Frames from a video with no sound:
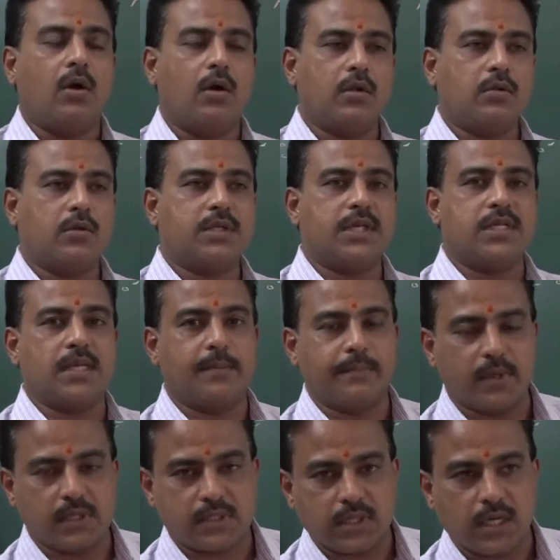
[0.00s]
all those
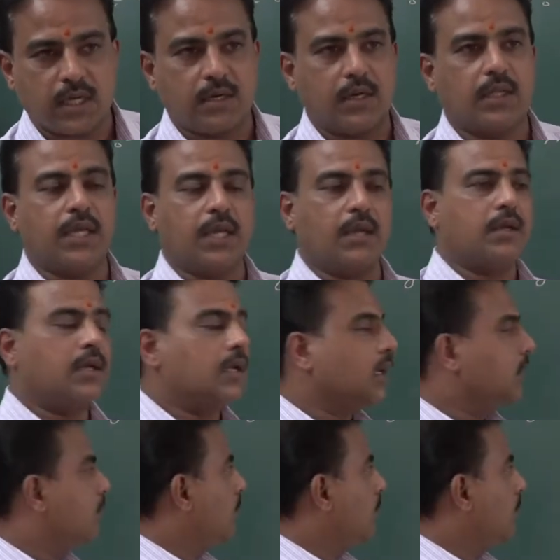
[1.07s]
examples are nothing